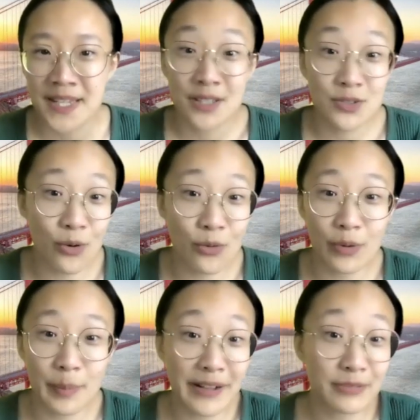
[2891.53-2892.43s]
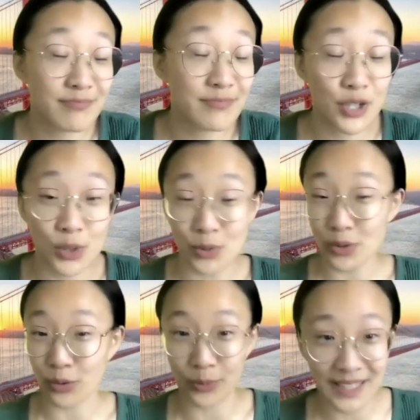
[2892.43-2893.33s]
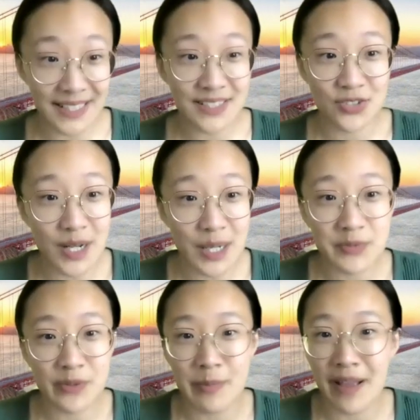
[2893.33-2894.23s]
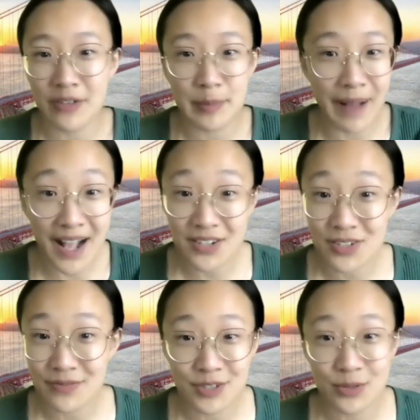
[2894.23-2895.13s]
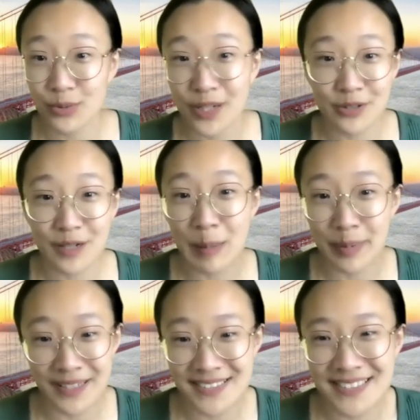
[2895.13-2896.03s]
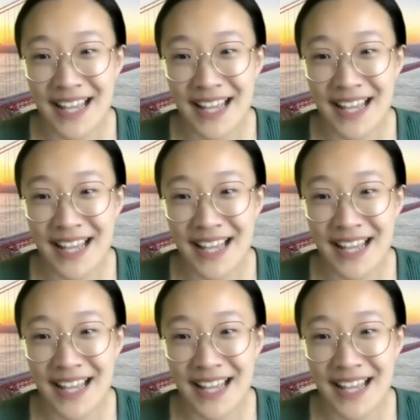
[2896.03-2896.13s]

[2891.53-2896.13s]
So about 2 to 3 startups from every batch of 200-300 companies.